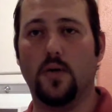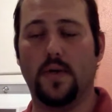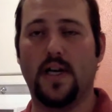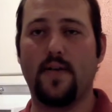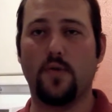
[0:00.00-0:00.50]
We're
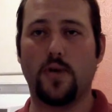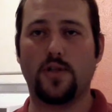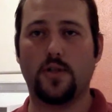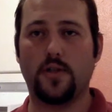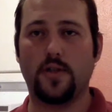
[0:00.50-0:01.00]
going to have our
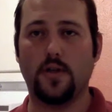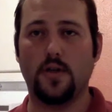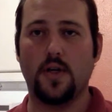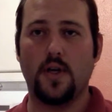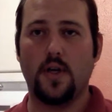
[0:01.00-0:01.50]
pressure cooker
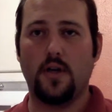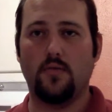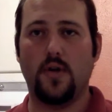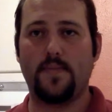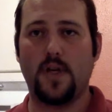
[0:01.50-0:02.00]

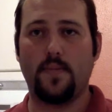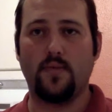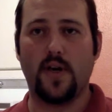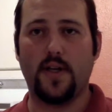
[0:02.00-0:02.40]
ripped up and ready